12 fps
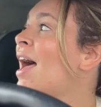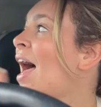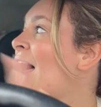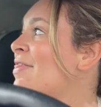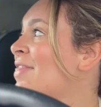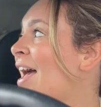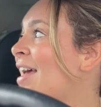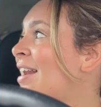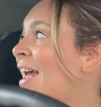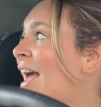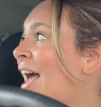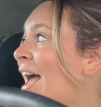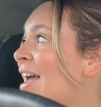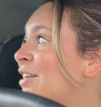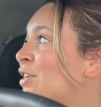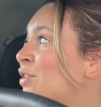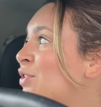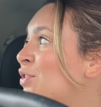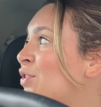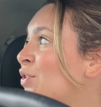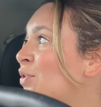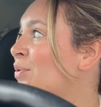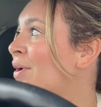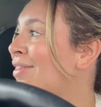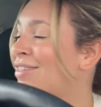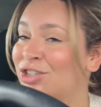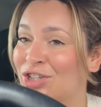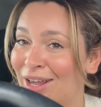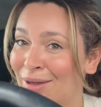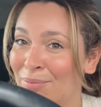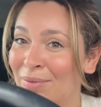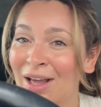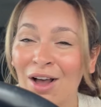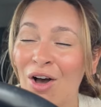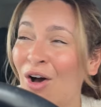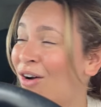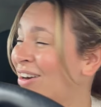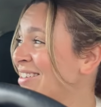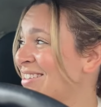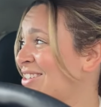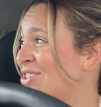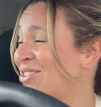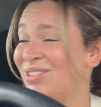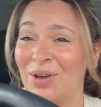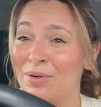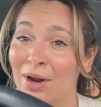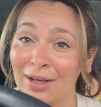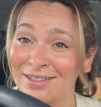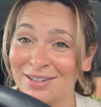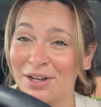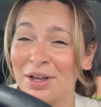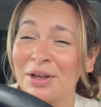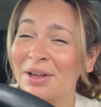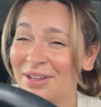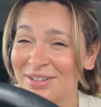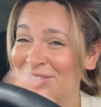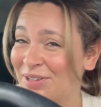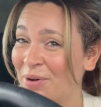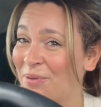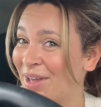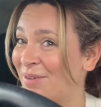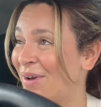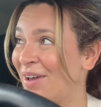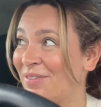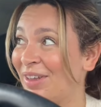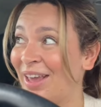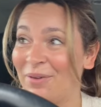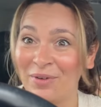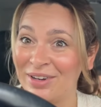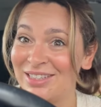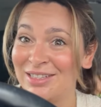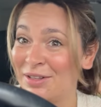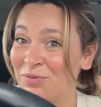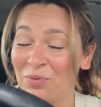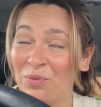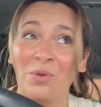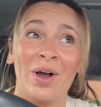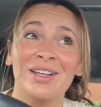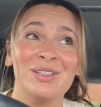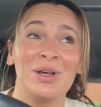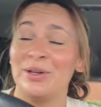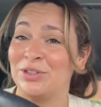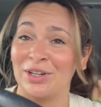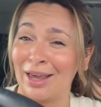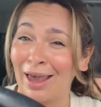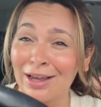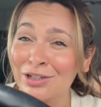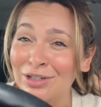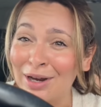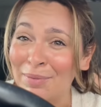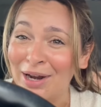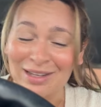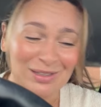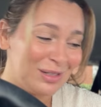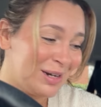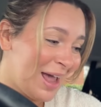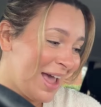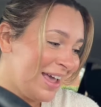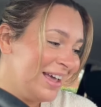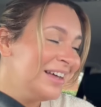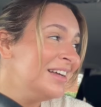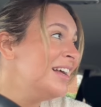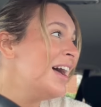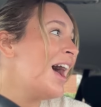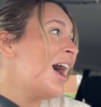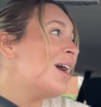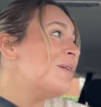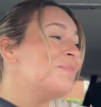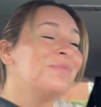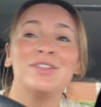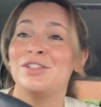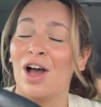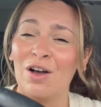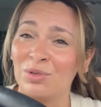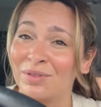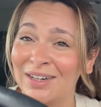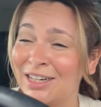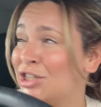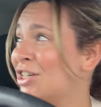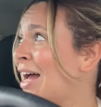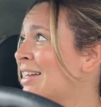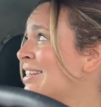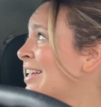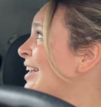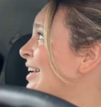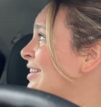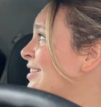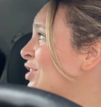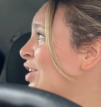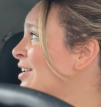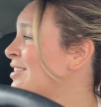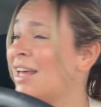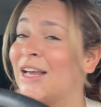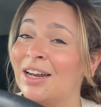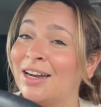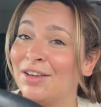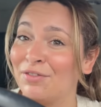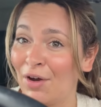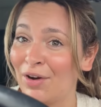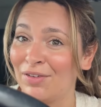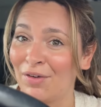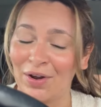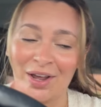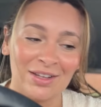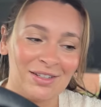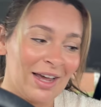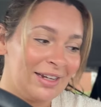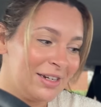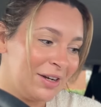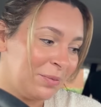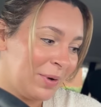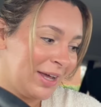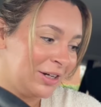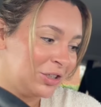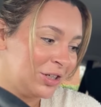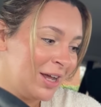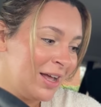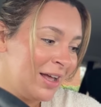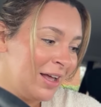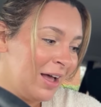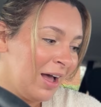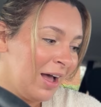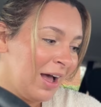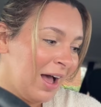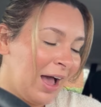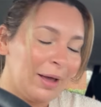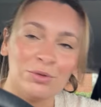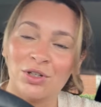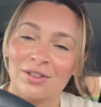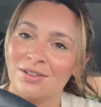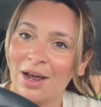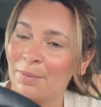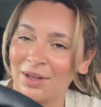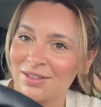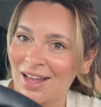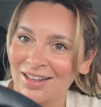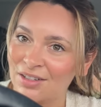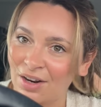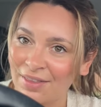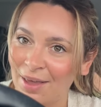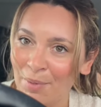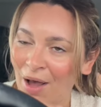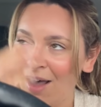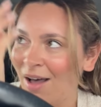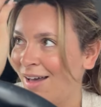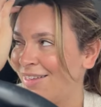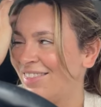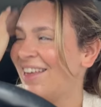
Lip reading: and then head to the gym. Honestly, just so nice. So weird, but I feel like we're quite a social occasion, M&S, today. Staff are really chatty. It's just, they're clearly very, very excited, which I'm excited on their behalf.